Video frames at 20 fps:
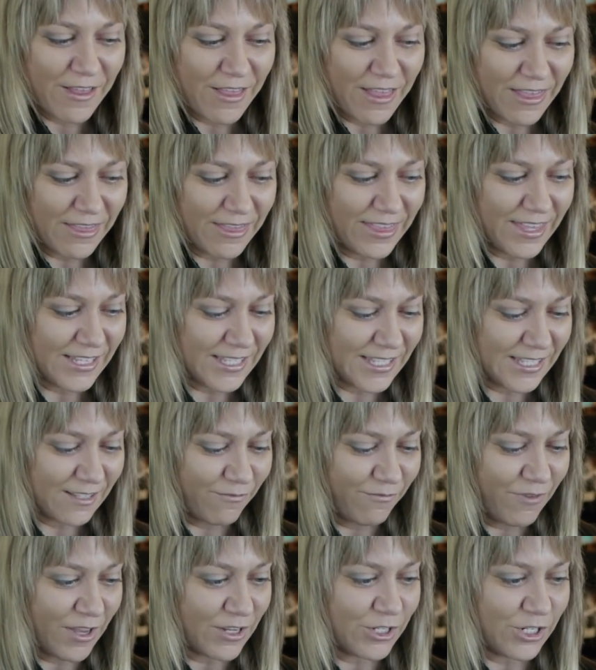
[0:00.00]
this
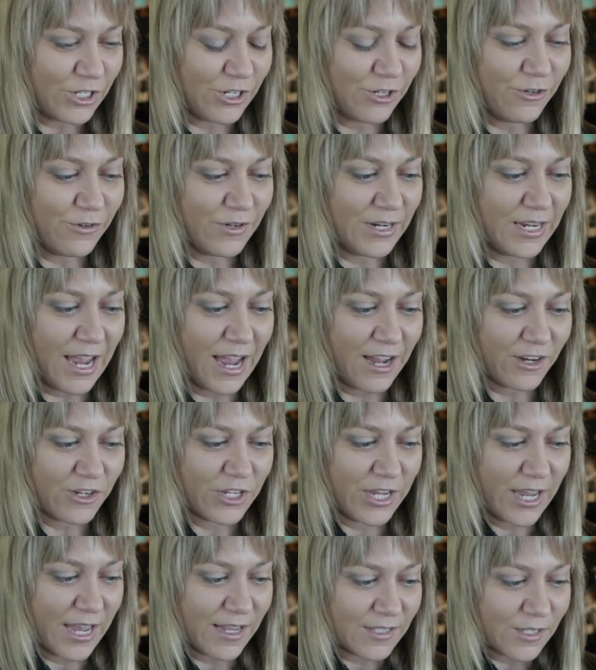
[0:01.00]
Venturi
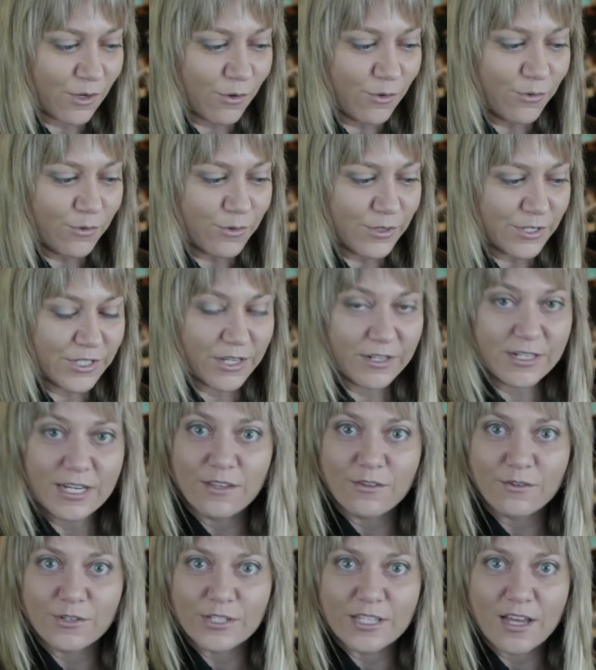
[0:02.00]
actually has holes on
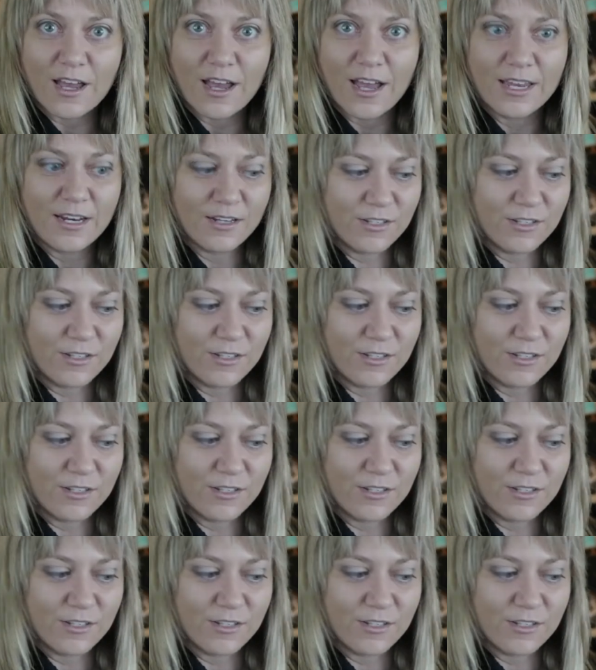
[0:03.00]
either side,